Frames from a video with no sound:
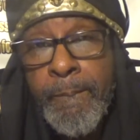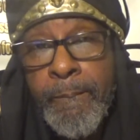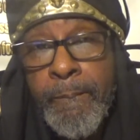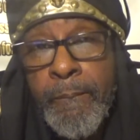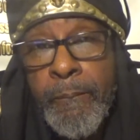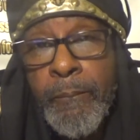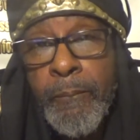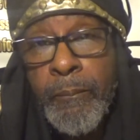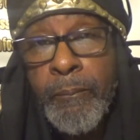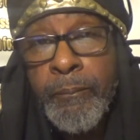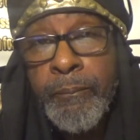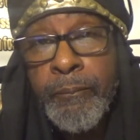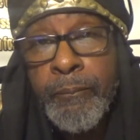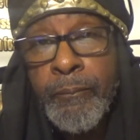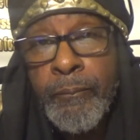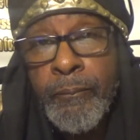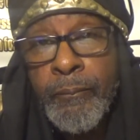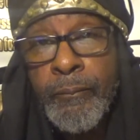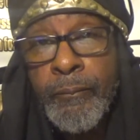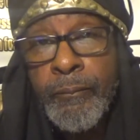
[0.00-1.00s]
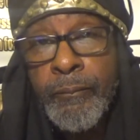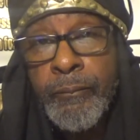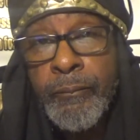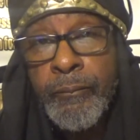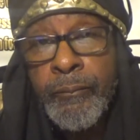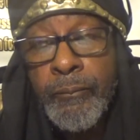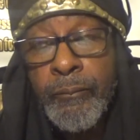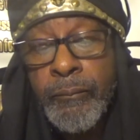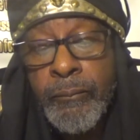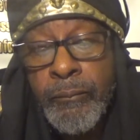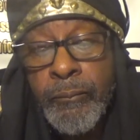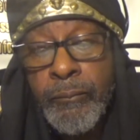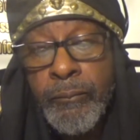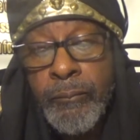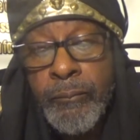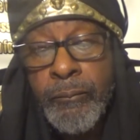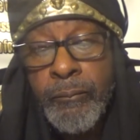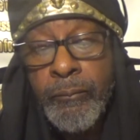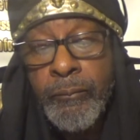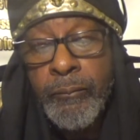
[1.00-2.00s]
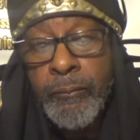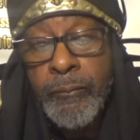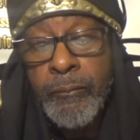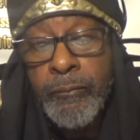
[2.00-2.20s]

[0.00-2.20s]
[no speech]